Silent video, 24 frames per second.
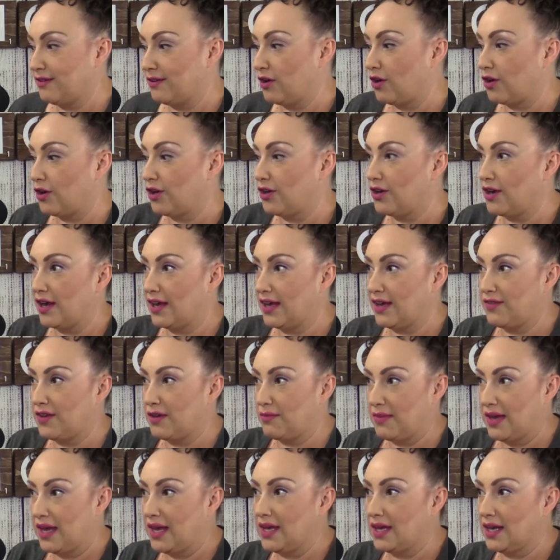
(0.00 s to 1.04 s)
or you're not
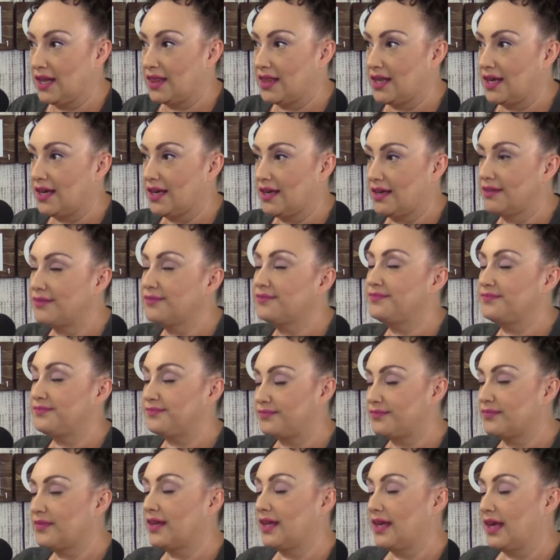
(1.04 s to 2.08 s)
giving me anything. You're not even
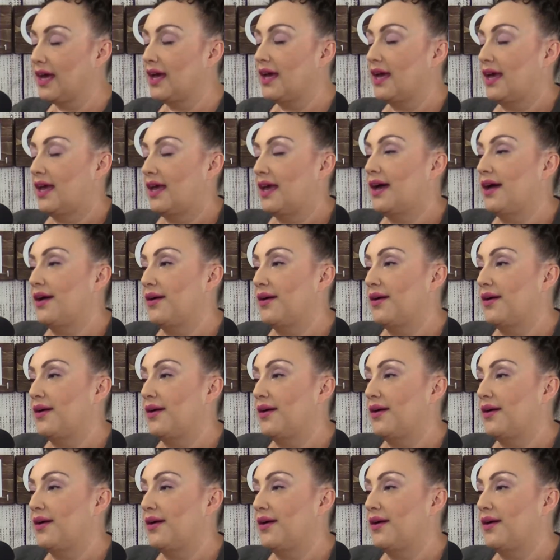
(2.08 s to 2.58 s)
offering me yeah, yeah, yeah.